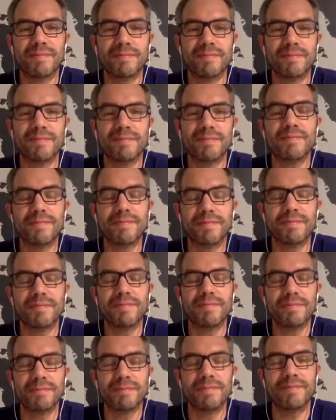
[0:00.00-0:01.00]

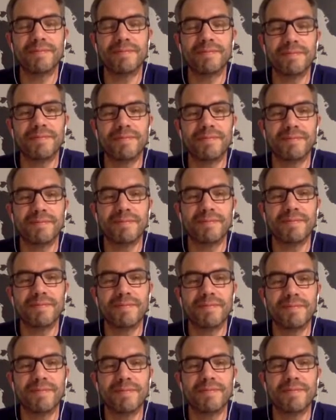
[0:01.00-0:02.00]

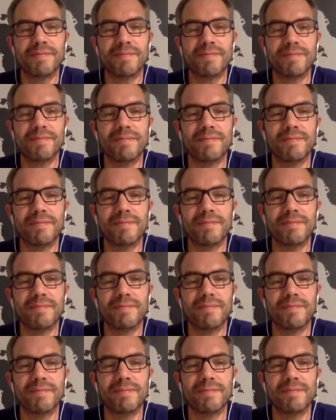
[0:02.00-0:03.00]

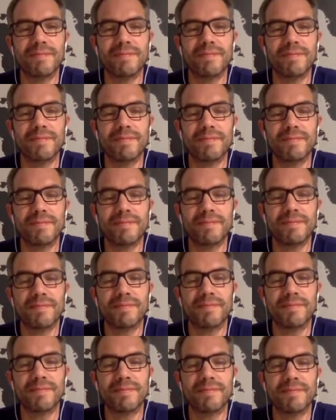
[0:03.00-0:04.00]

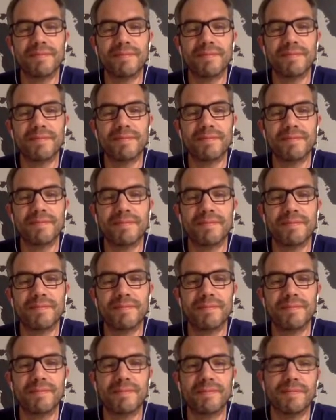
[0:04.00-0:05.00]

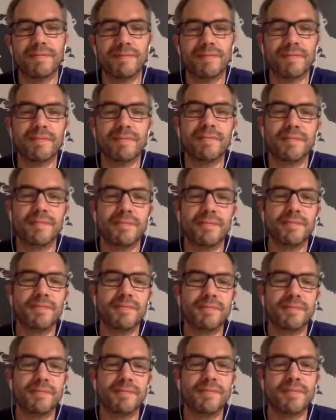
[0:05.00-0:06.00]

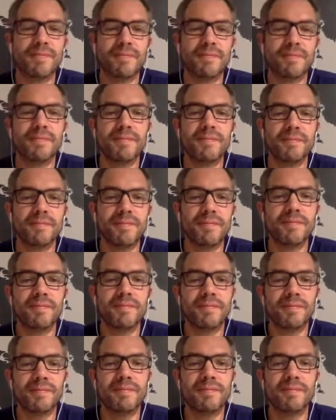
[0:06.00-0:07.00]

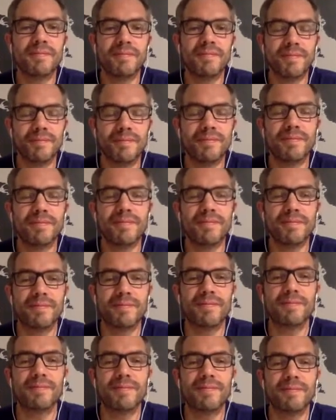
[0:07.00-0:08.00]
(silent)